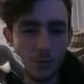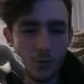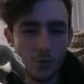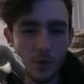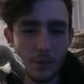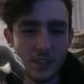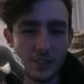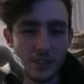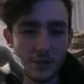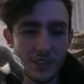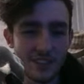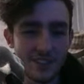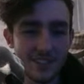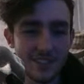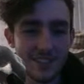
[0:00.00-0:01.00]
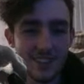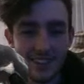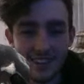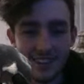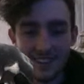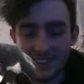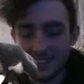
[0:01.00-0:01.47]
What am I doing?
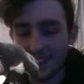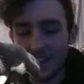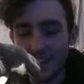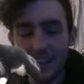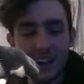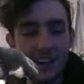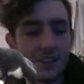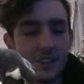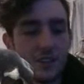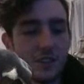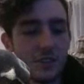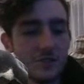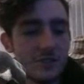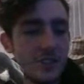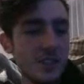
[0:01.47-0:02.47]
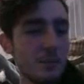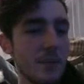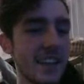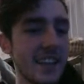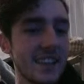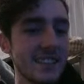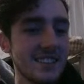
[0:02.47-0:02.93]
Could have
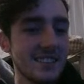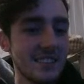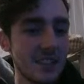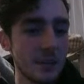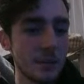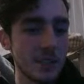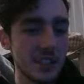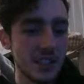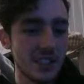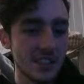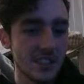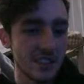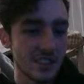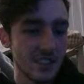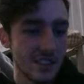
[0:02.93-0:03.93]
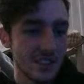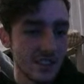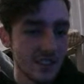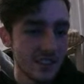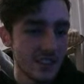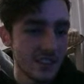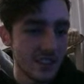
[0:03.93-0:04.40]
made this so much easier.
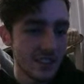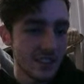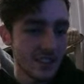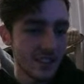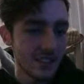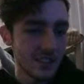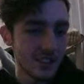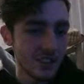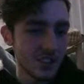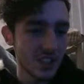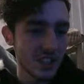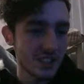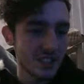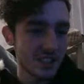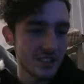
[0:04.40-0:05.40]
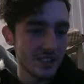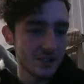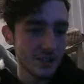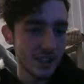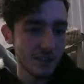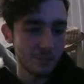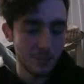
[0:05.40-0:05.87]
Just change this to
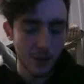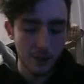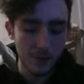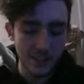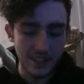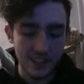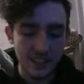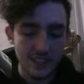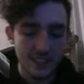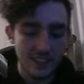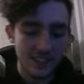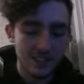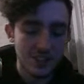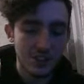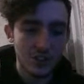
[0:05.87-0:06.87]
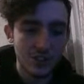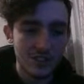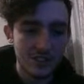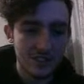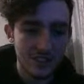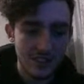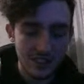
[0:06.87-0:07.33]
a public int that
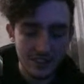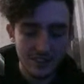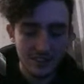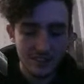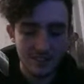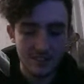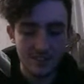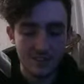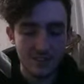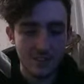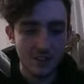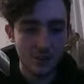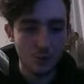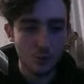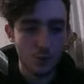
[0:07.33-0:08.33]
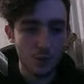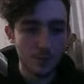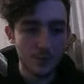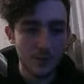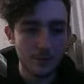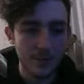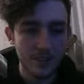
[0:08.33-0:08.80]
shows like the
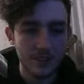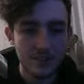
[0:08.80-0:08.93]
room number.